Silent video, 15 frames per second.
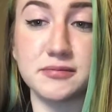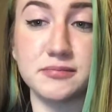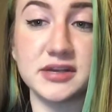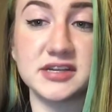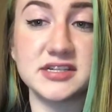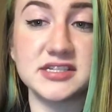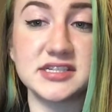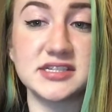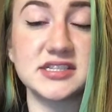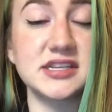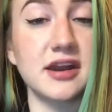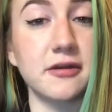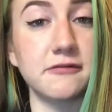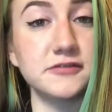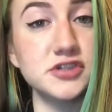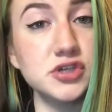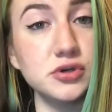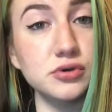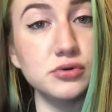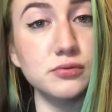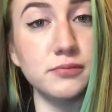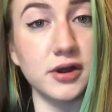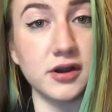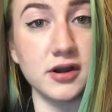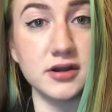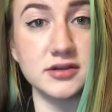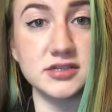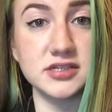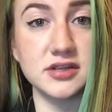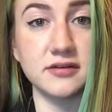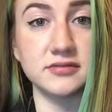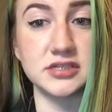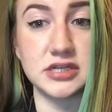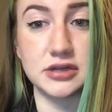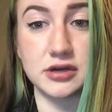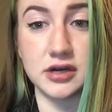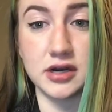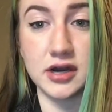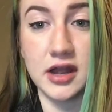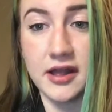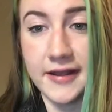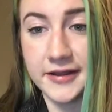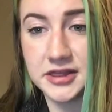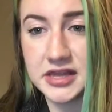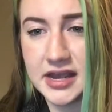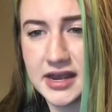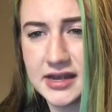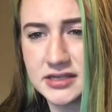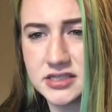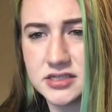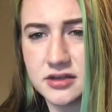because instead of 2 bars of slur, that's